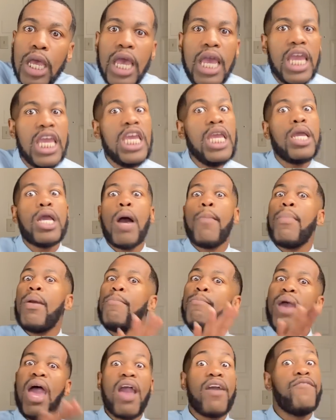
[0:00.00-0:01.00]
He coming
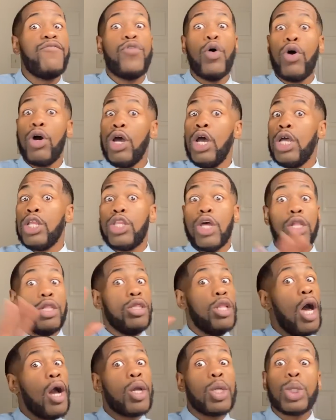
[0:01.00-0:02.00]
back for the
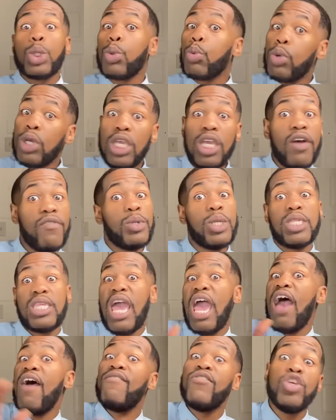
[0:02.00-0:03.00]
luxury of just
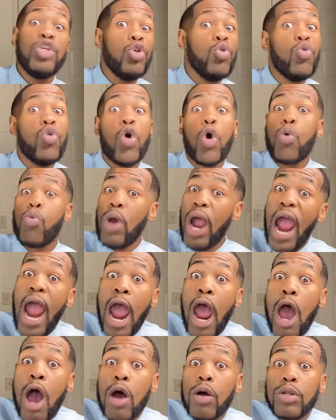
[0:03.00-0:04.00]
having you
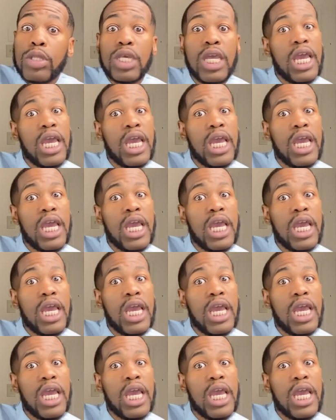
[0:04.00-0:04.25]
around.